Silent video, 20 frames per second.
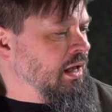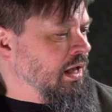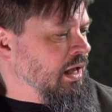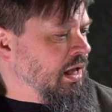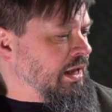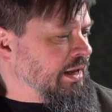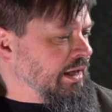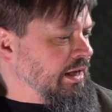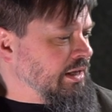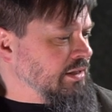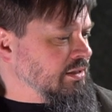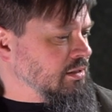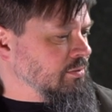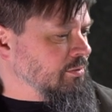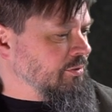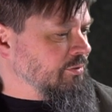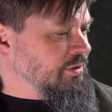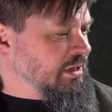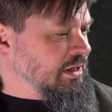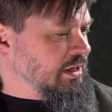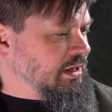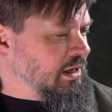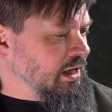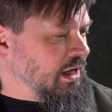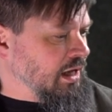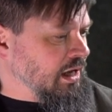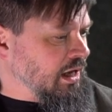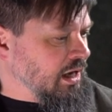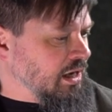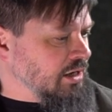and I got some of the
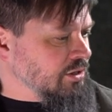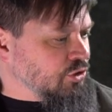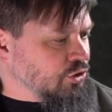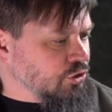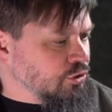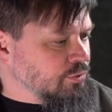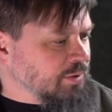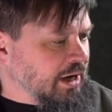Honshu